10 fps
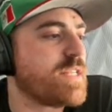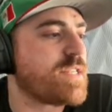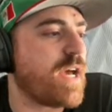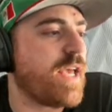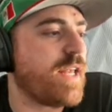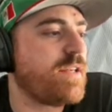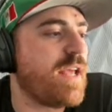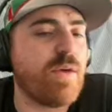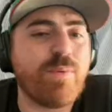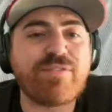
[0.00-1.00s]
Sutton.
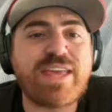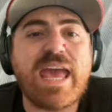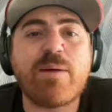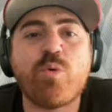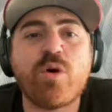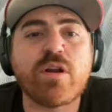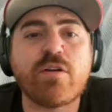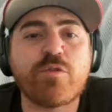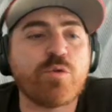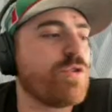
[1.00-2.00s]
And then we have Cam Ward,
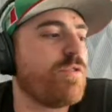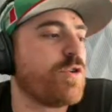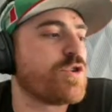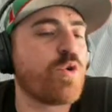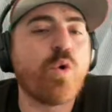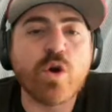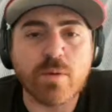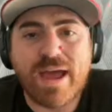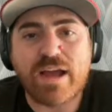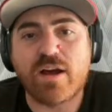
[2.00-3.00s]
our first
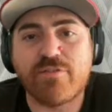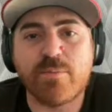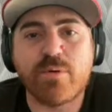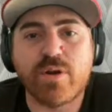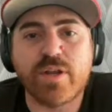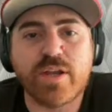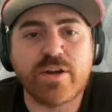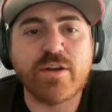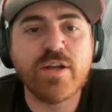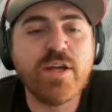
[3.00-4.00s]
quarterback off the board
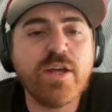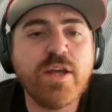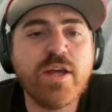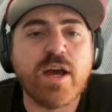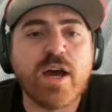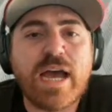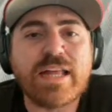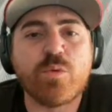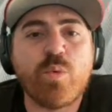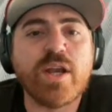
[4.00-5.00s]
here
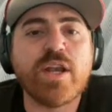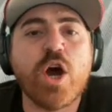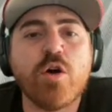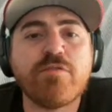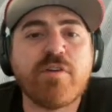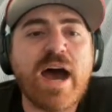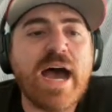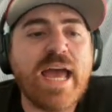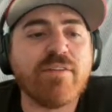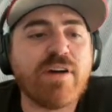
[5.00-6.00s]
at the
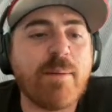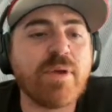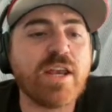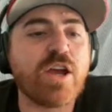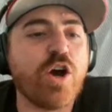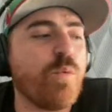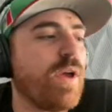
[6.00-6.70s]
105. I'm going to go